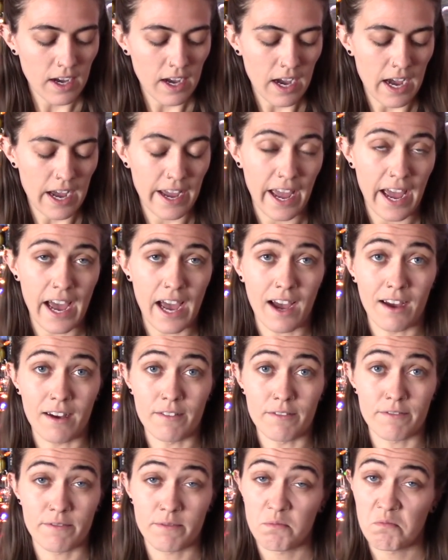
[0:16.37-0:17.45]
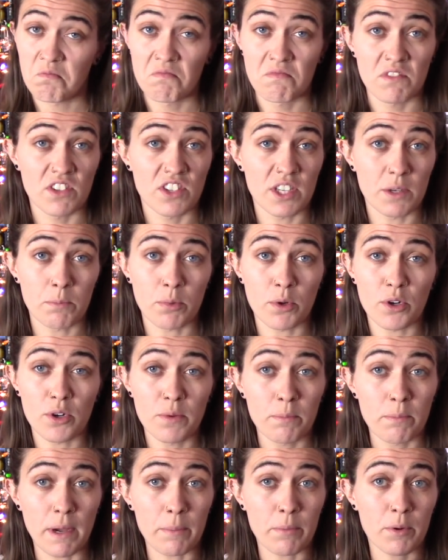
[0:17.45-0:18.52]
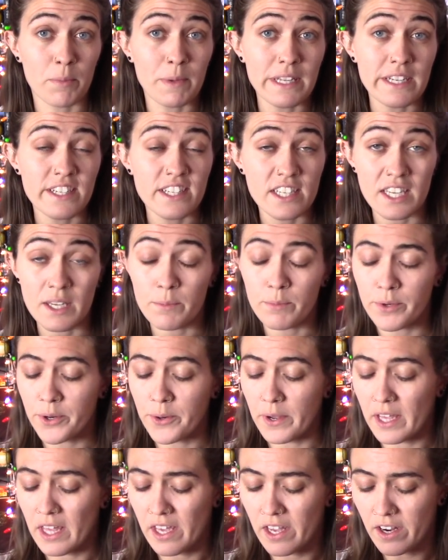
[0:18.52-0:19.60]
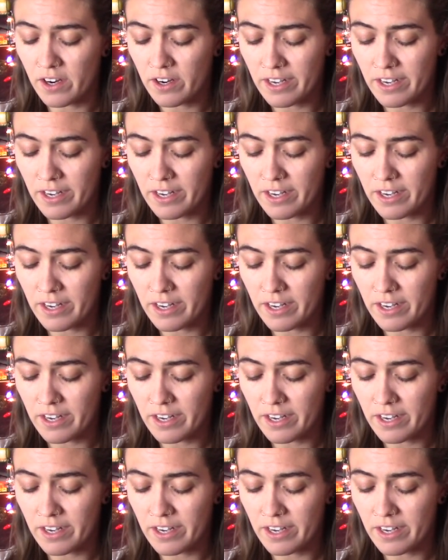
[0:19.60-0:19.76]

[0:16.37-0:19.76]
I have simple peppermint tea brewing here.